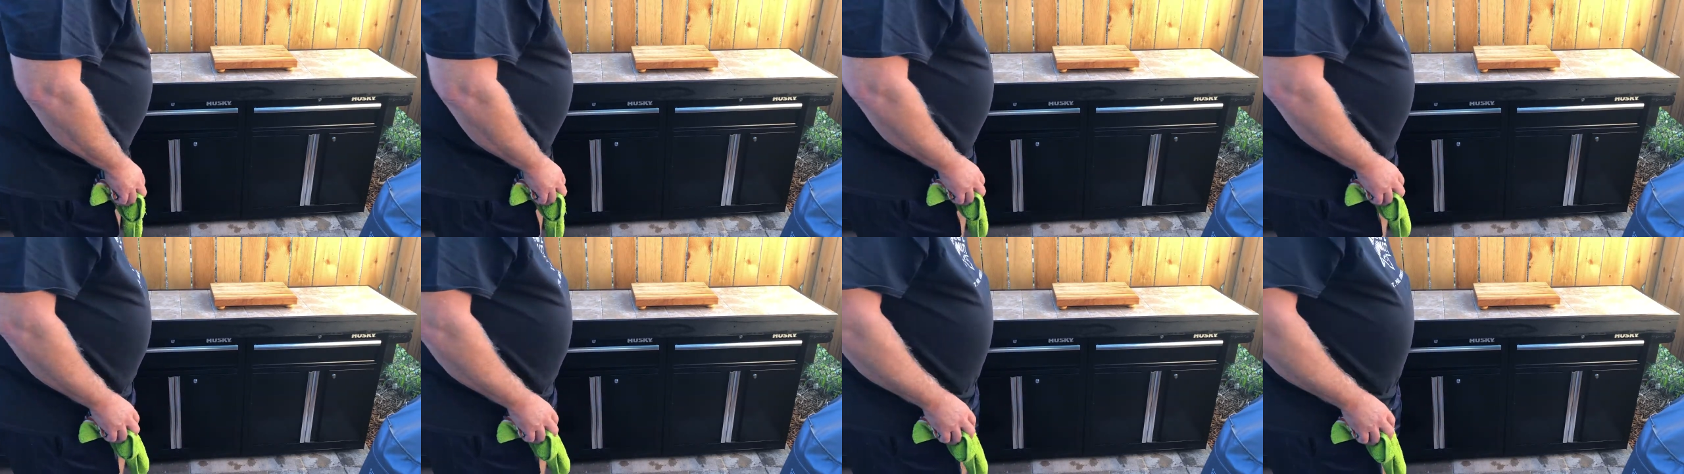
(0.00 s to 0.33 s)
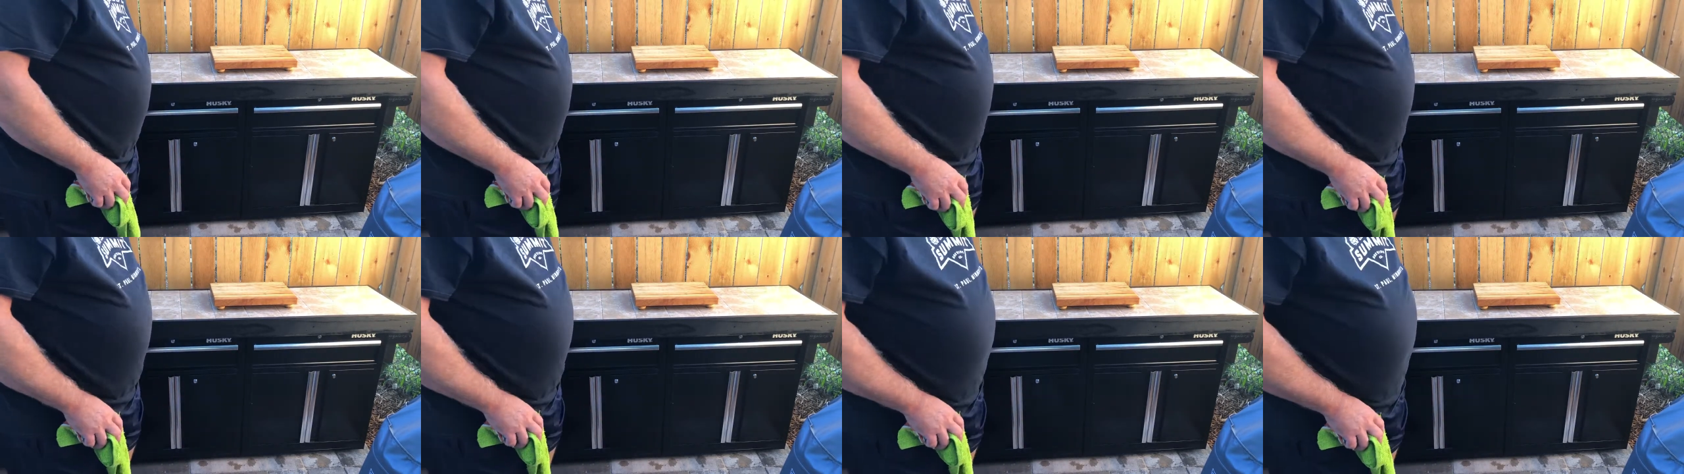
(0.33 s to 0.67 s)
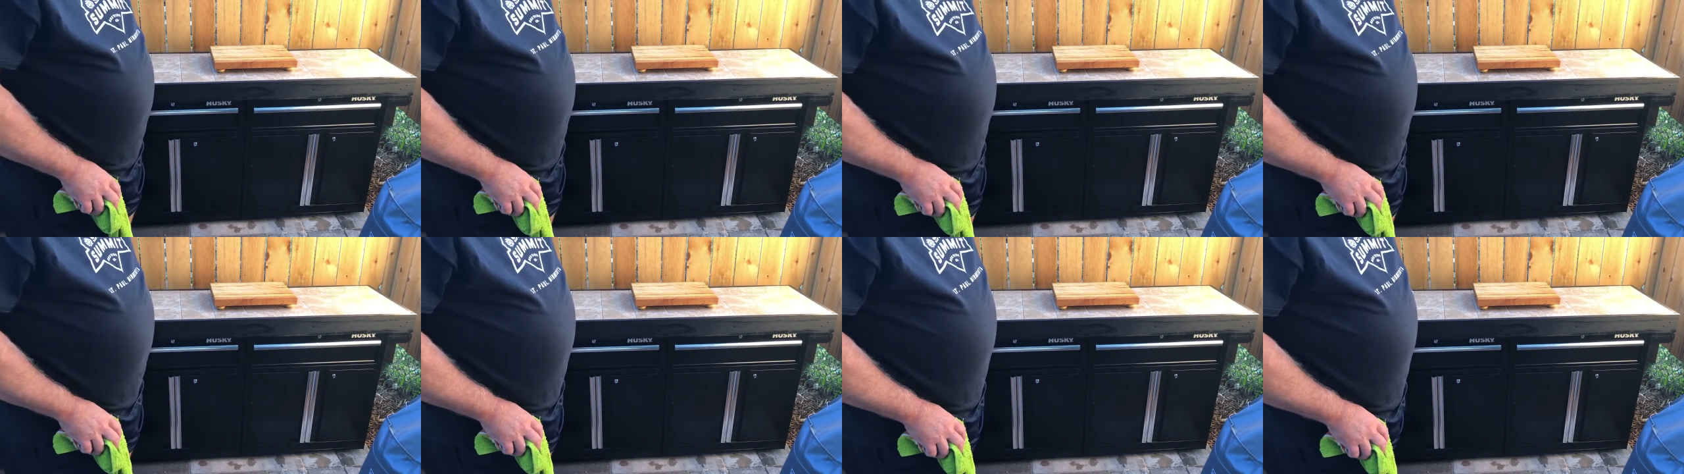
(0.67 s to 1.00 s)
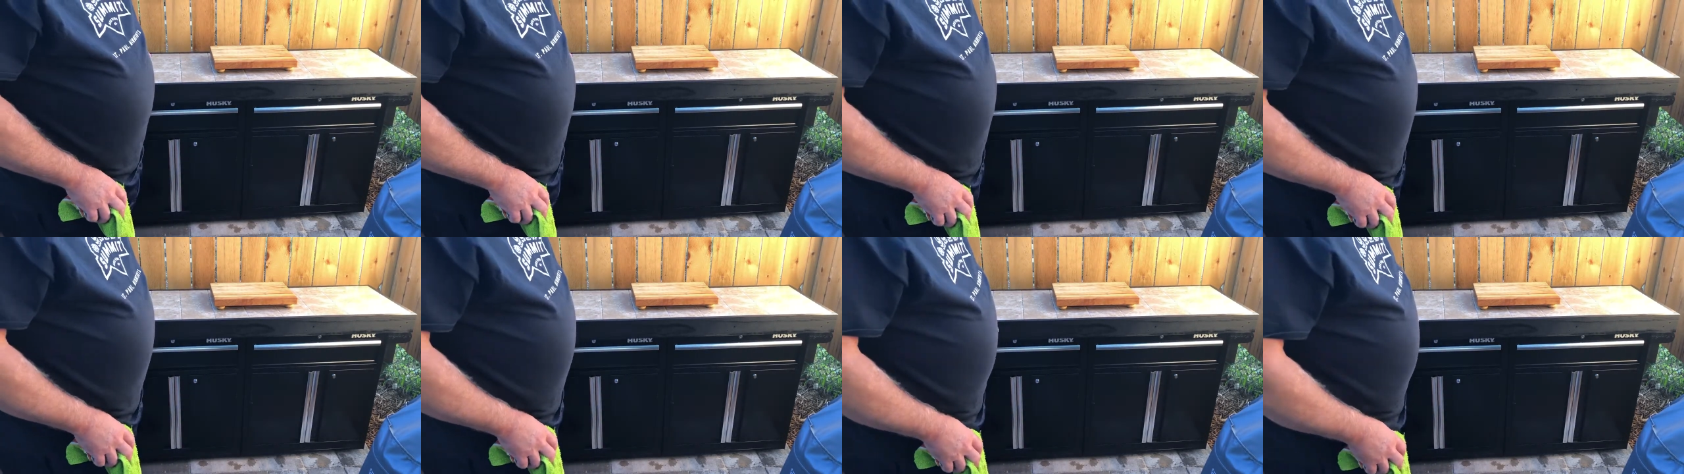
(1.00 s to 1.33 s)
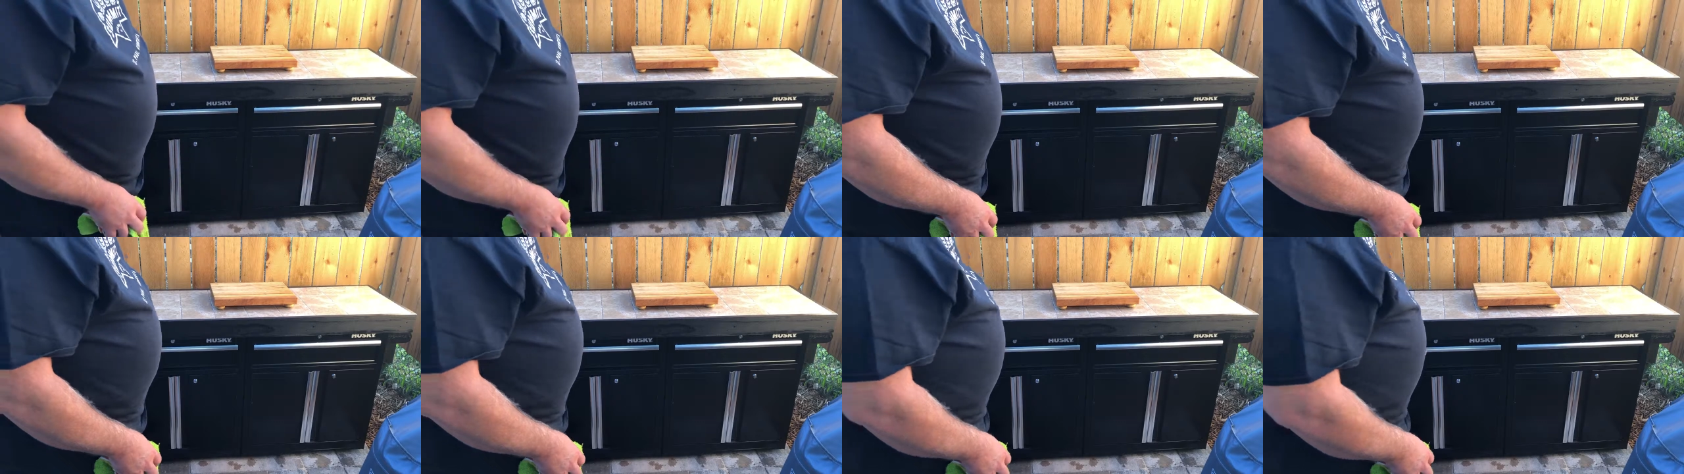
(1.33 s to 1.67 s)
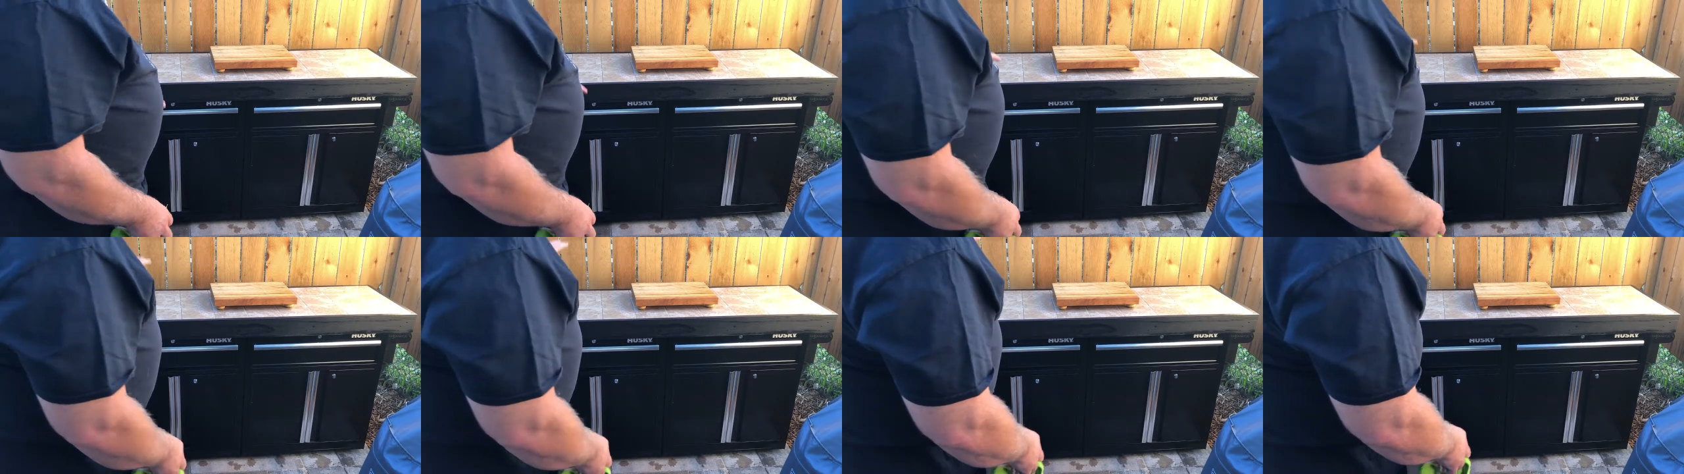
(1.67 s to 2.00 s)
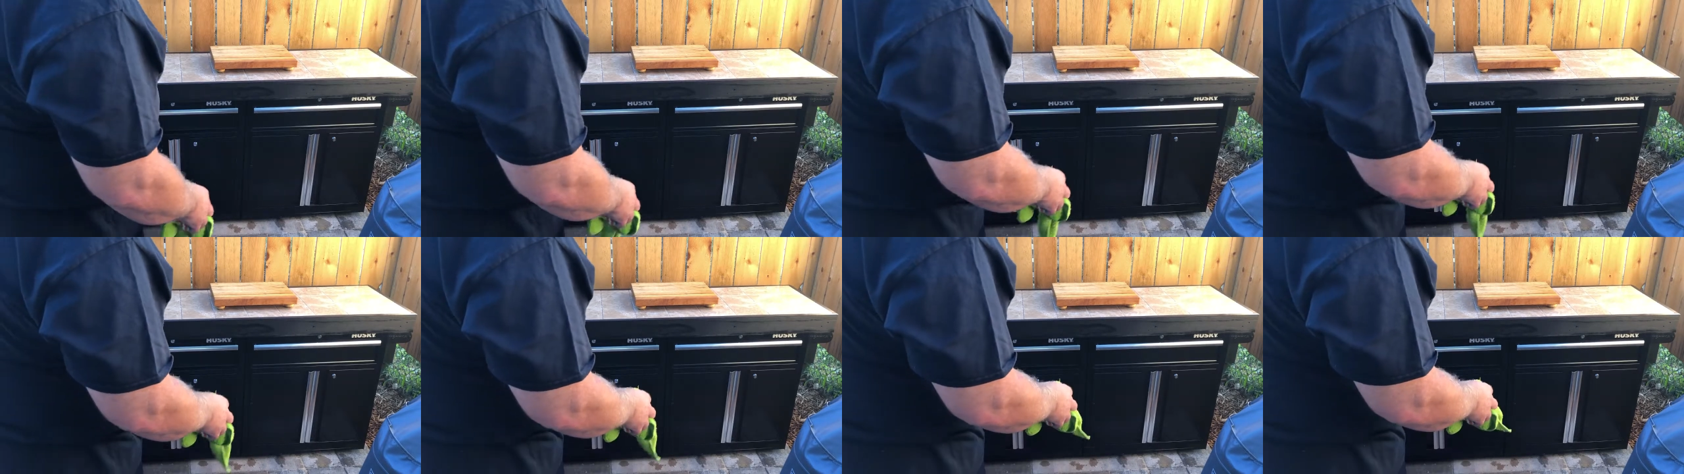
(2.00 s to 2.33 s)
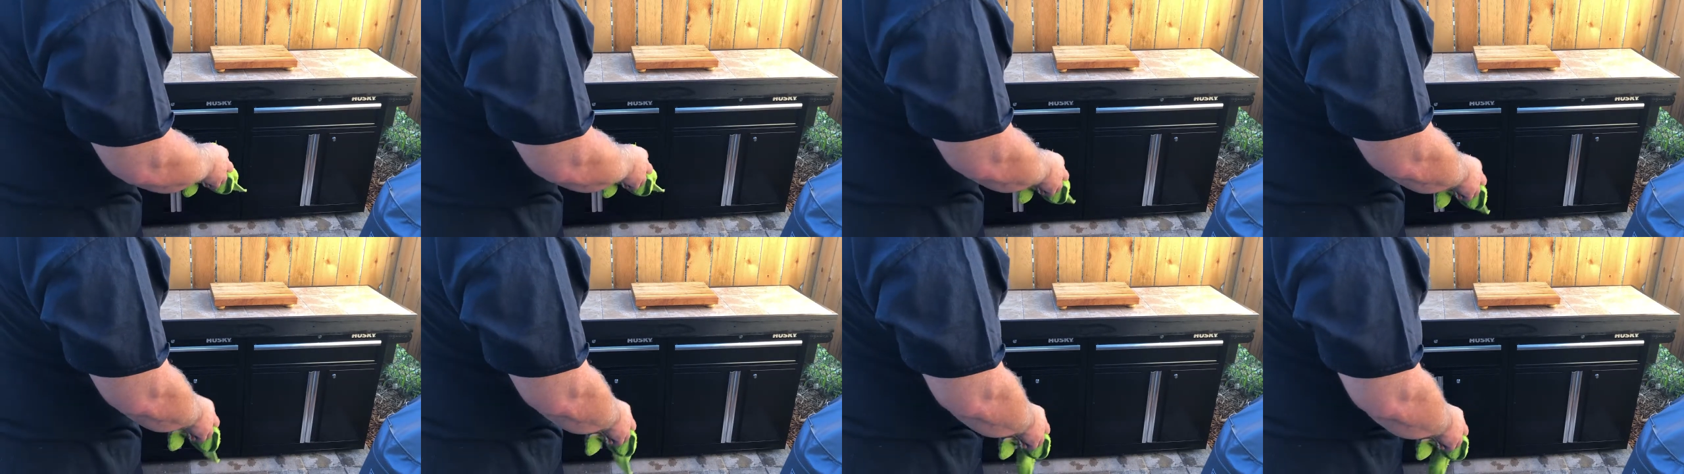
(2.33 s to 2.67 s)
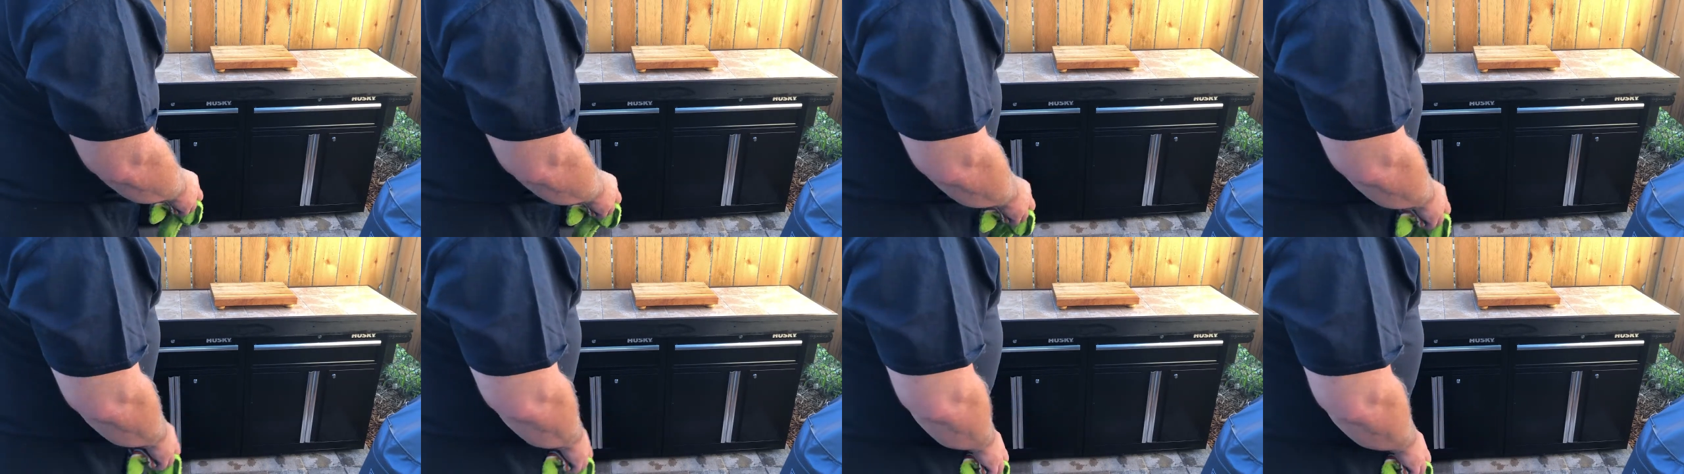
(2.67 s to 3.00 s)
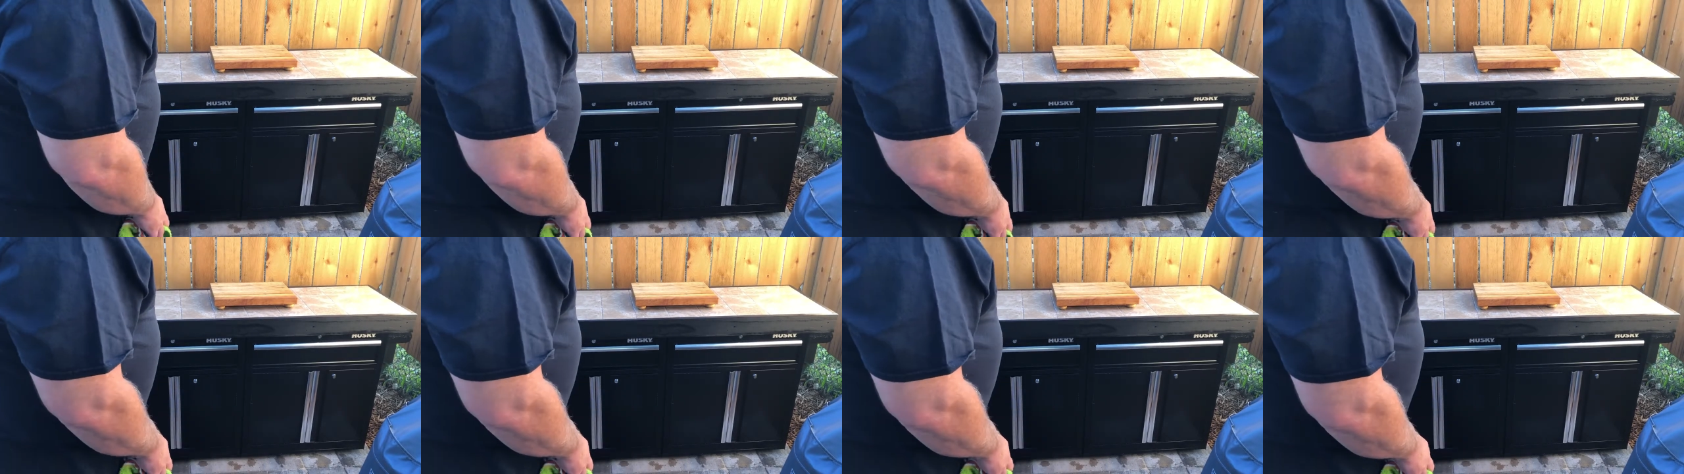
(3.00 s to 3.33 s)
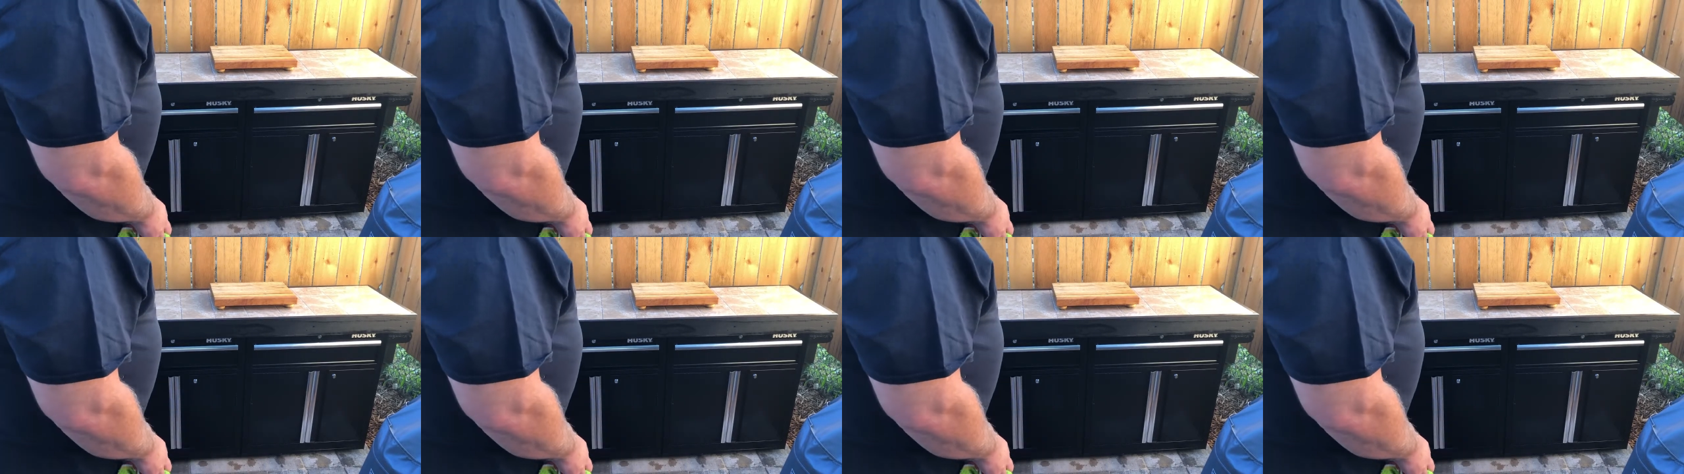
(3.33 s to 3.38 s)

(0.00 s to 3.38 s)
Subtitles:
(no speaker visible)